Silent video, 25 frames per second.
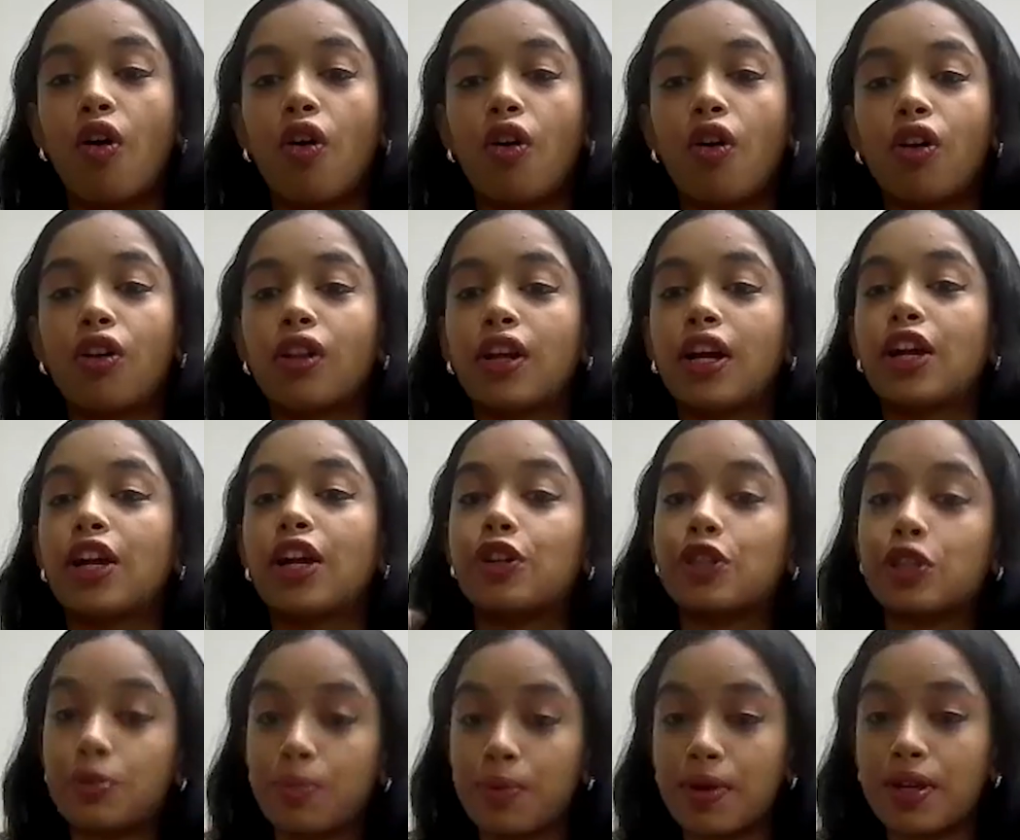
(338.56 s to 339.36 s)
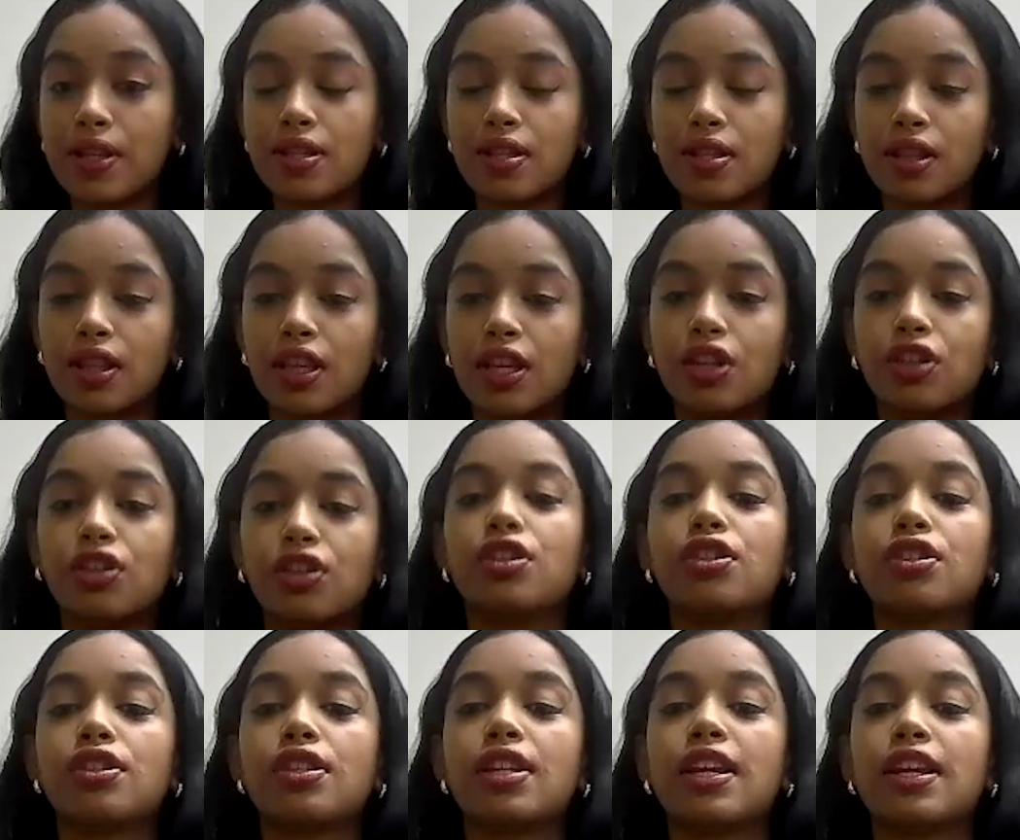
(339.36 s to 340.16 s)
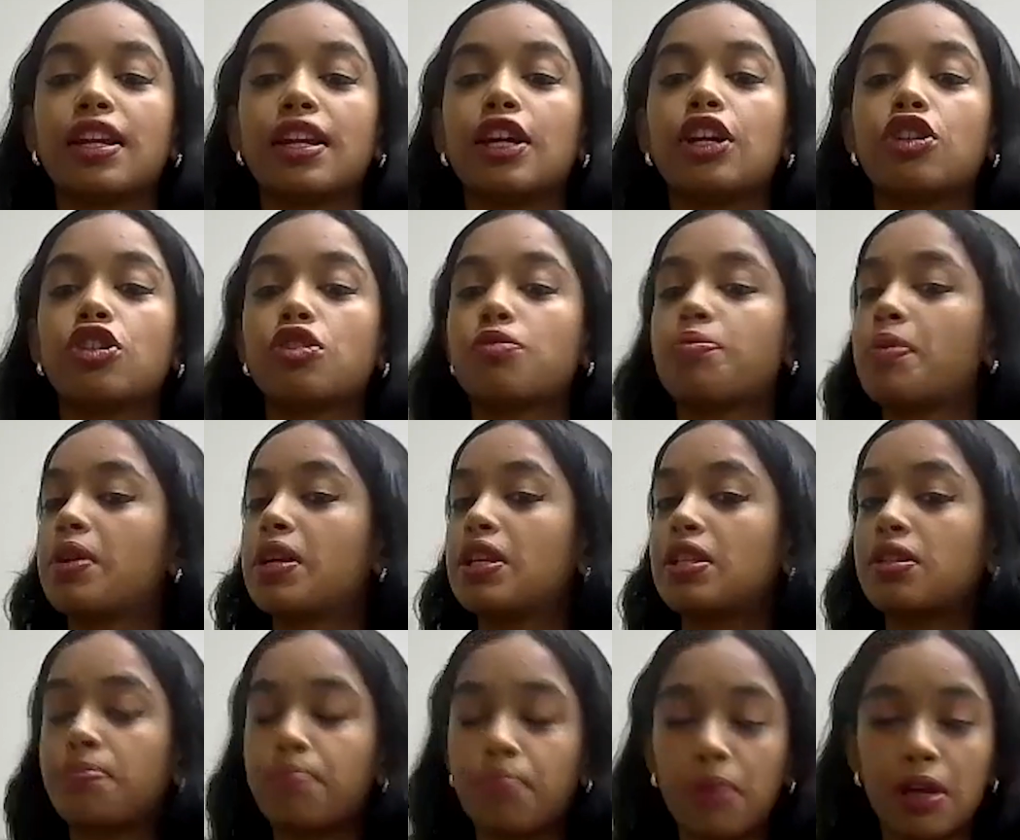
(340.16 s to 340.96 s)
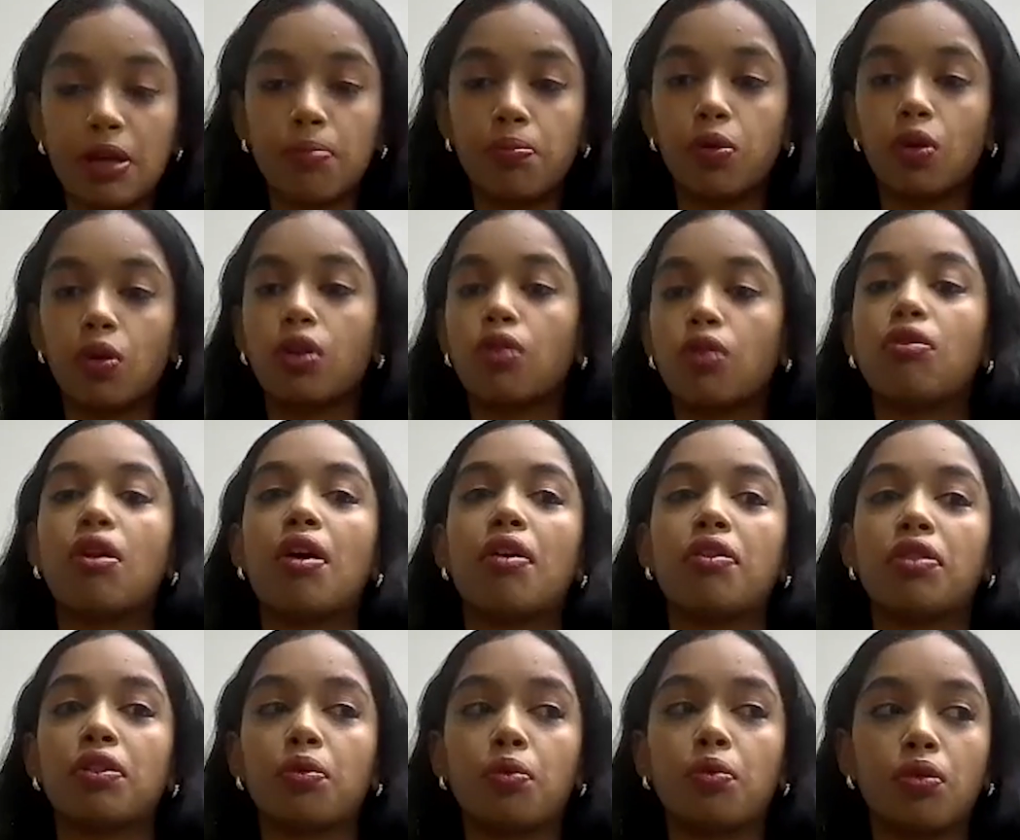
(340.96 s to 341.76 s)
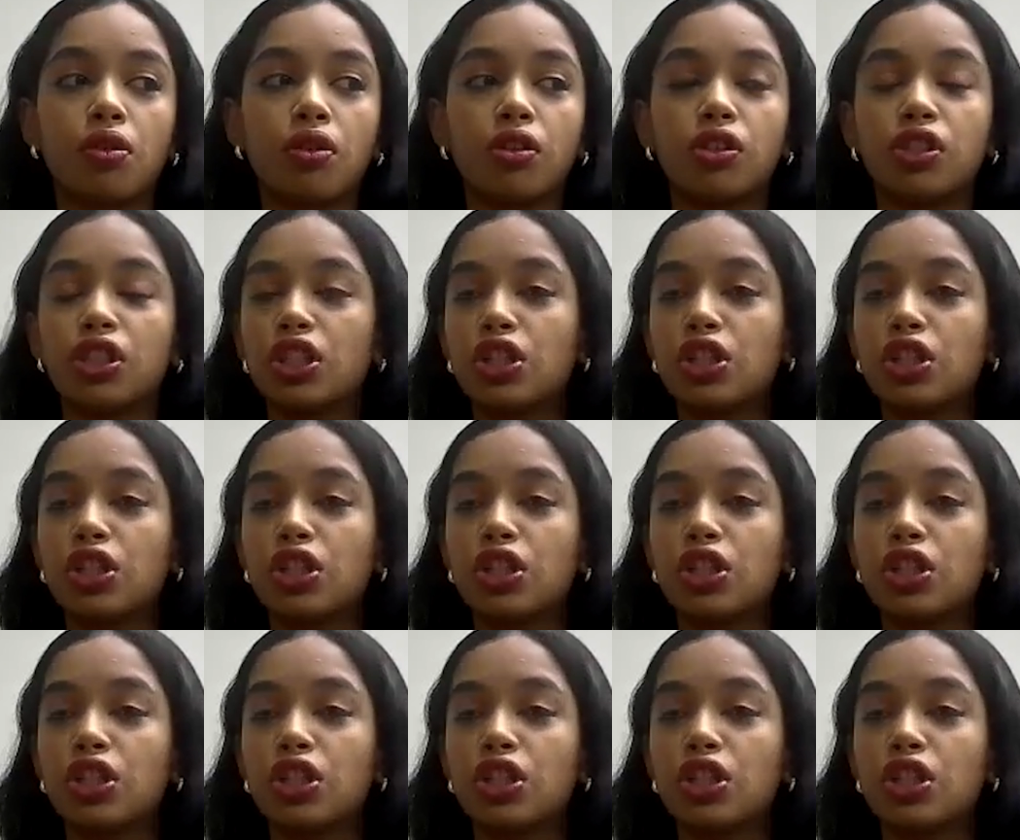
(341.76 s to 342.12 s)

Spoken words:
all aerospace leaders and aerospace people around the world.